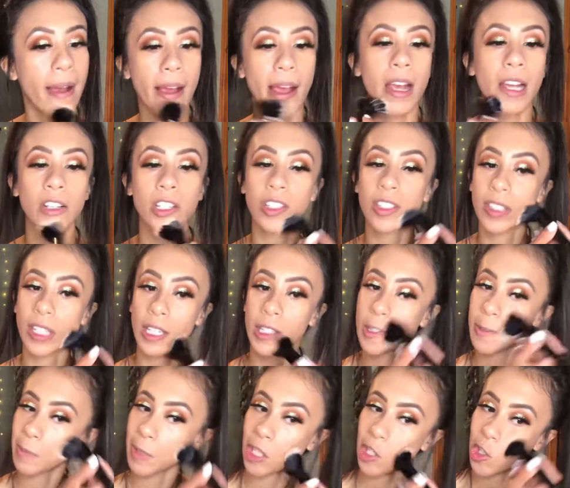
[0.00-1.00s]
I just like
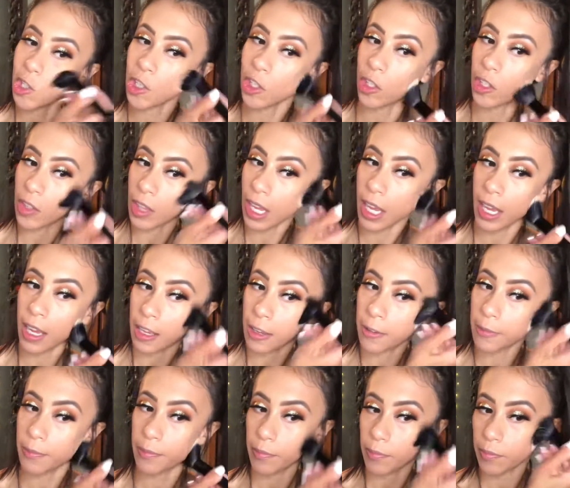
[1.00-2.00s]
to make sure that
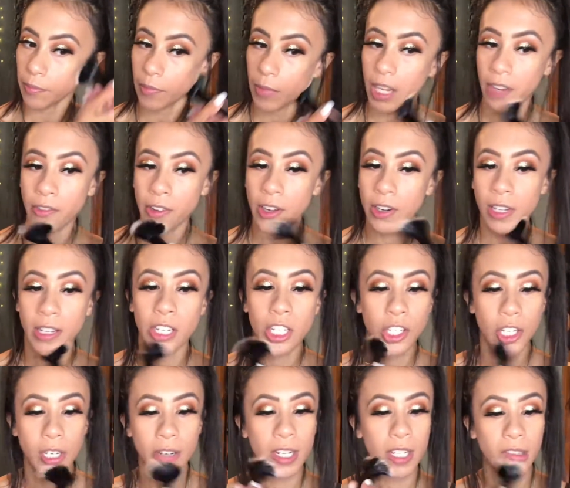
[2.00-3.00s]
my
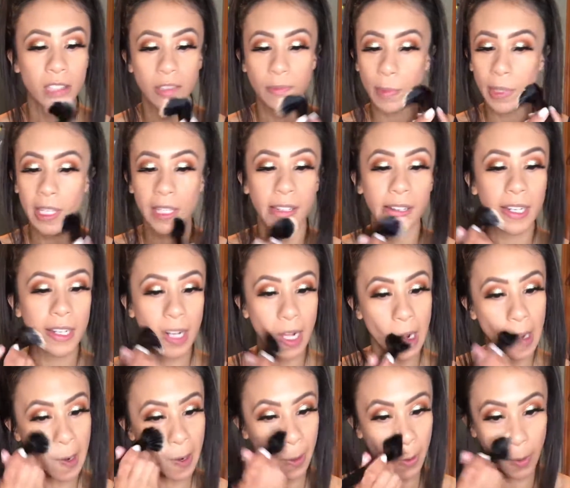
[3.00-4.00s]
foundation is blended
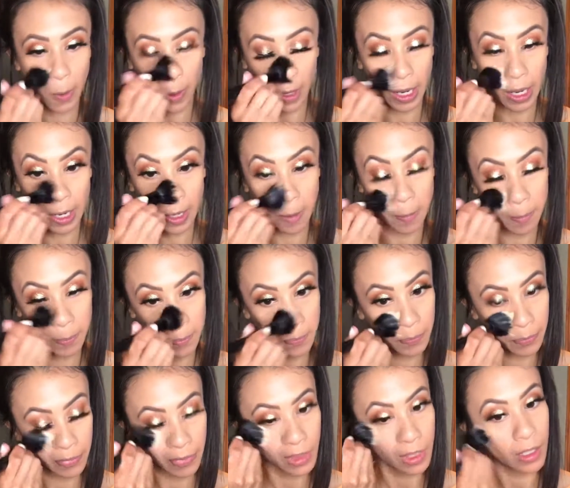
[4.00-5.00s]
out and
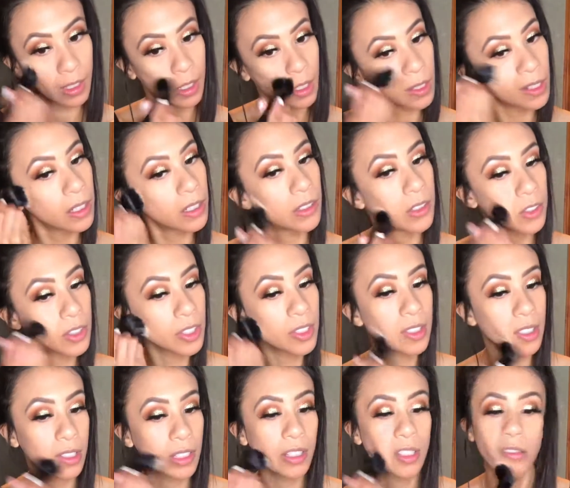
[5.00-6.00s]

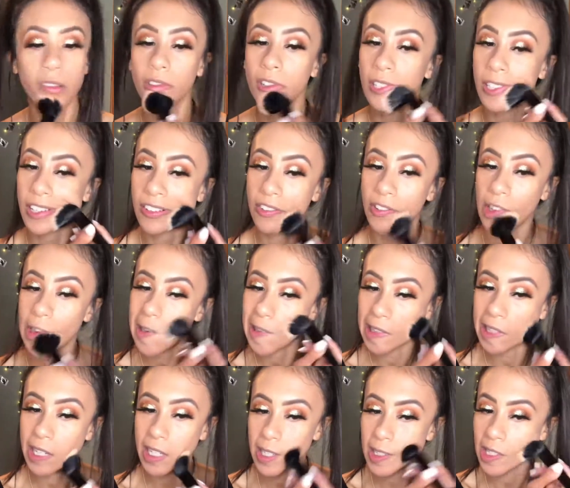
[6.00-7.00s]
just looks really
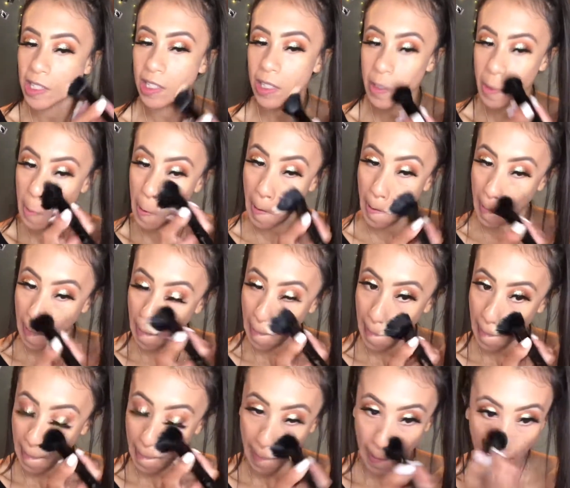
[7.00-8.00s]
flawless.
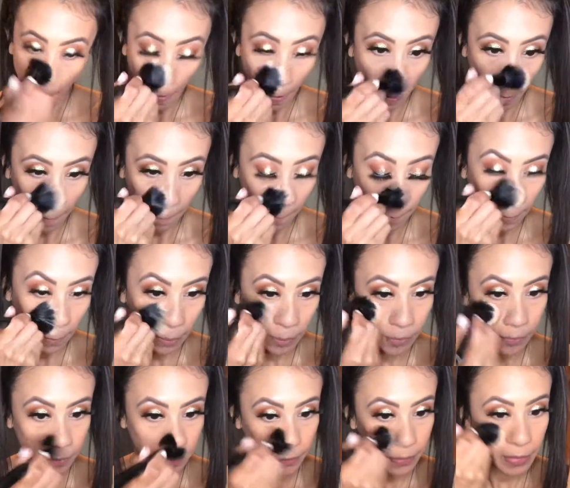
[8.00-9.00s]
I
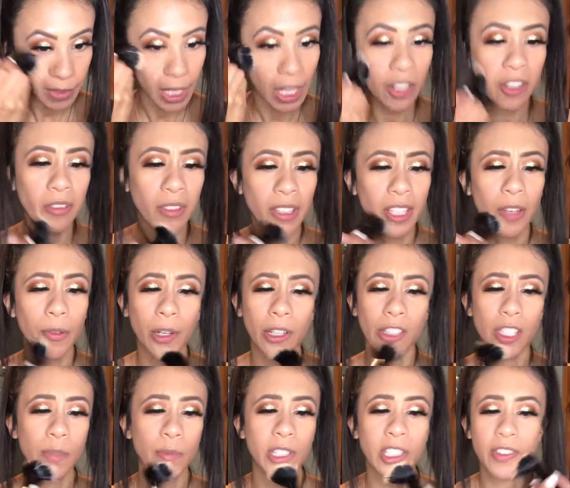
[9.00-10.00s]
don't really wear
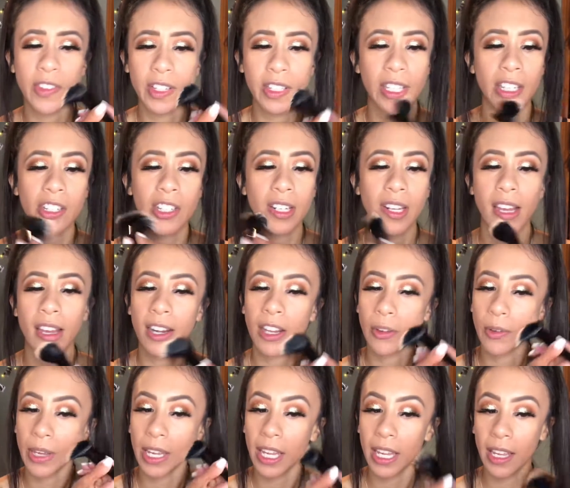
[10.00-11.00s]
too much foundation
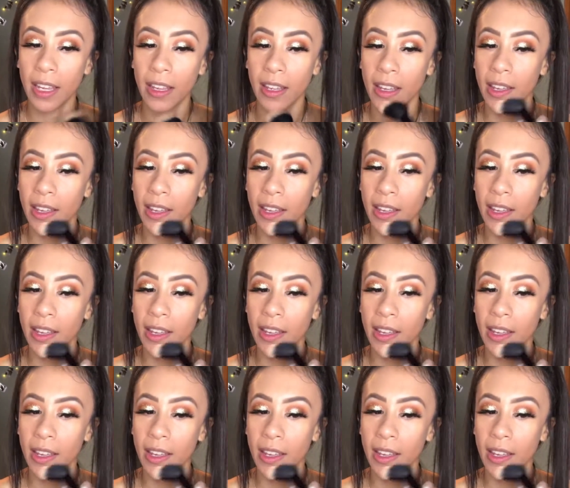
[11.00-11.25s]
anyway,